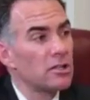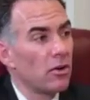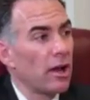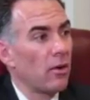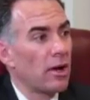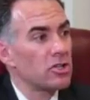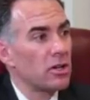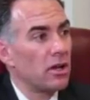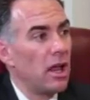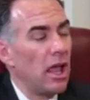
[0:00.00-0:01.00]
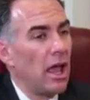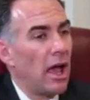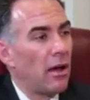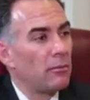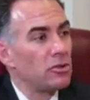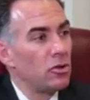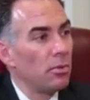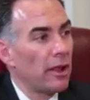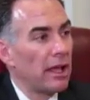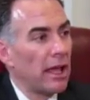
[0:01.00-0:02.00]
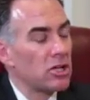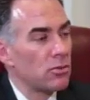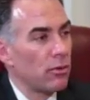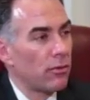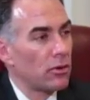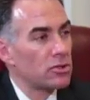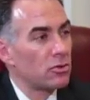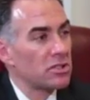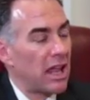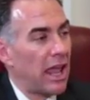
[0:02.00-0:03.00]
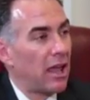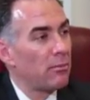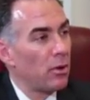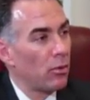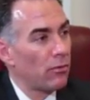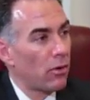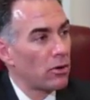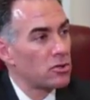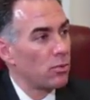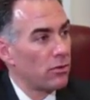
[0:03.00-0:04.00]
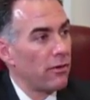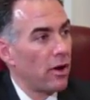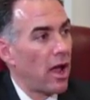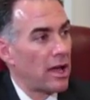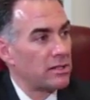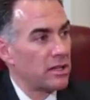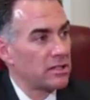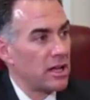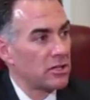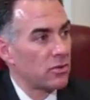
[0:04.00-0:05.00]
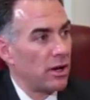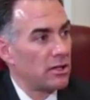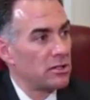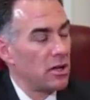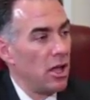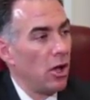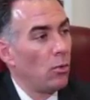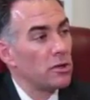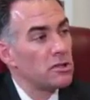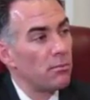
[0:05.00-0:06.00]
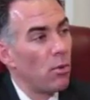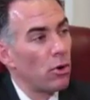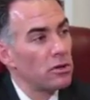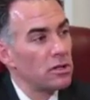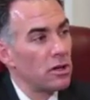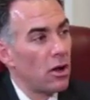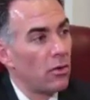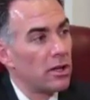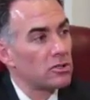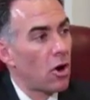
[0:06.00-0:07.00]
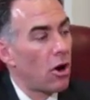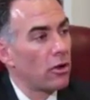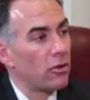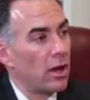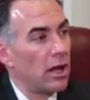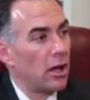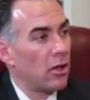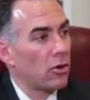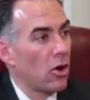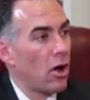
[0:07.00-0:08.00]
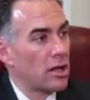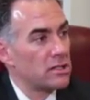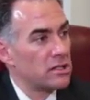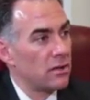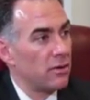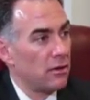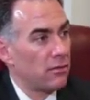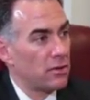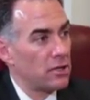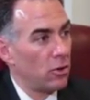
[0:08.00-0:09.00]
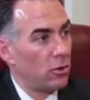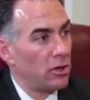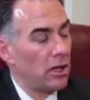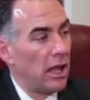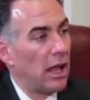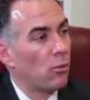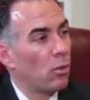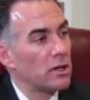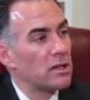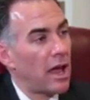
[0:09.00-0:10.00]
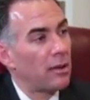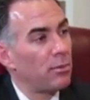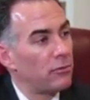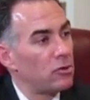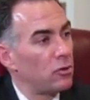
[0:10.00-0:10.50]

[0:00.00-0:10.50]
It's a great question. Tubal ligation reversals can be reversed with very high success rates. What's important to know is, are there any other causes of infertility and what type of